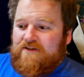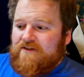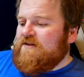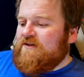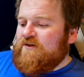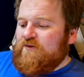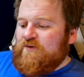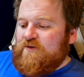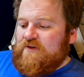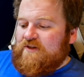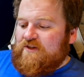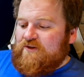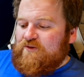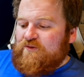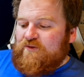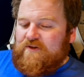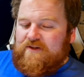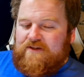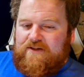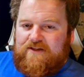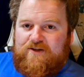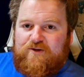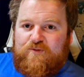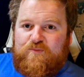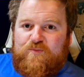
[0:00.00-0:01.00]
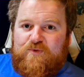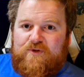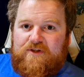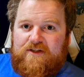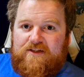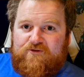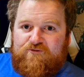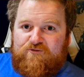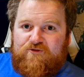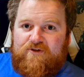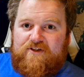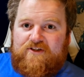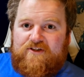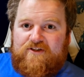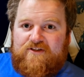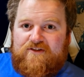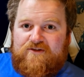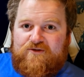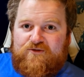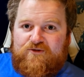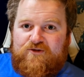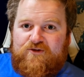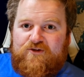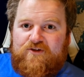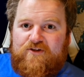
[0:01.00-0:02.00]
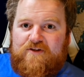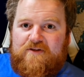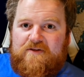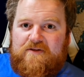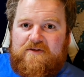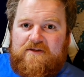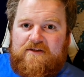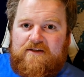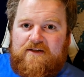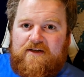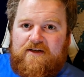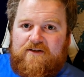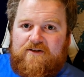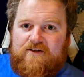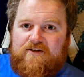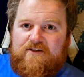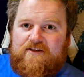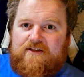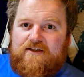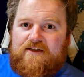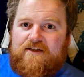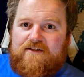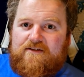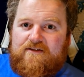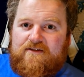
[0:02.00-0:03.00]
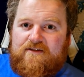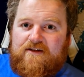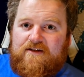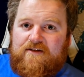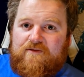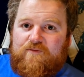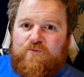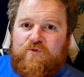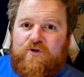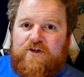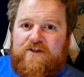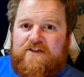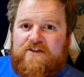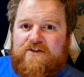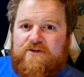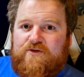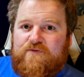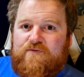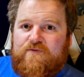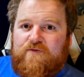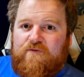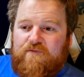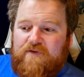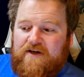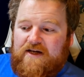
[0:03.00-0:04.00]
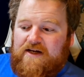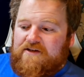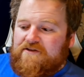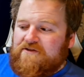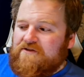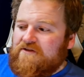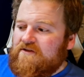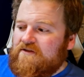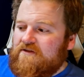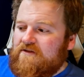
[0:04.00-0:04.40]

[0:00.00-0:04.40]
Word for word: So as soon as the company is registered and all that, and I'm registered for V A T,